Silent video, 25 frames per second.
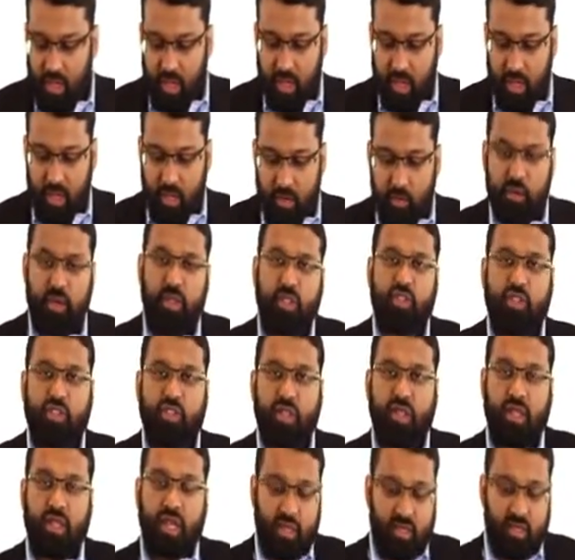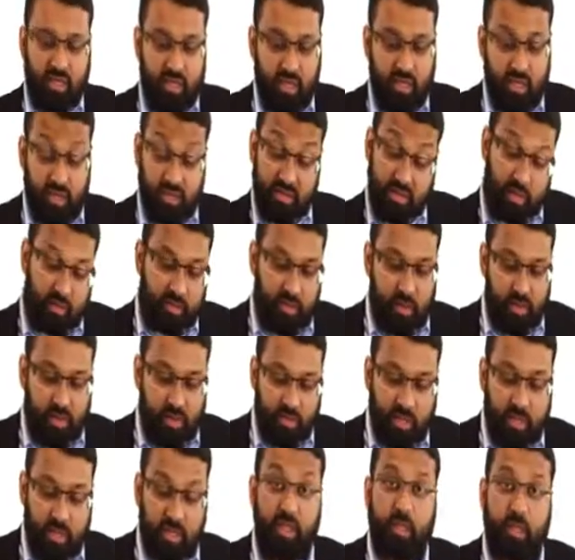a religion that some
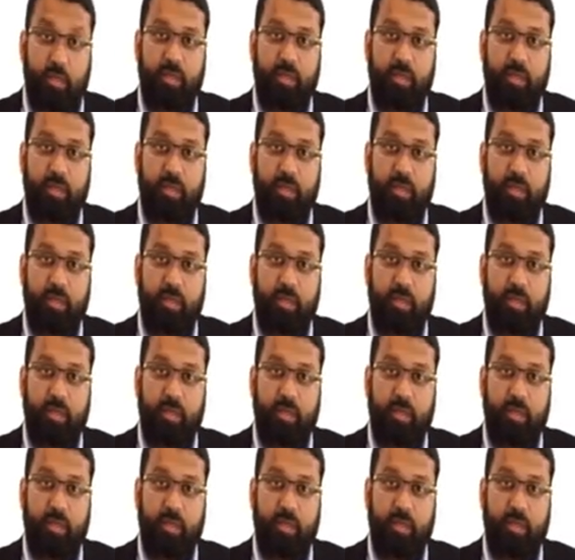people say is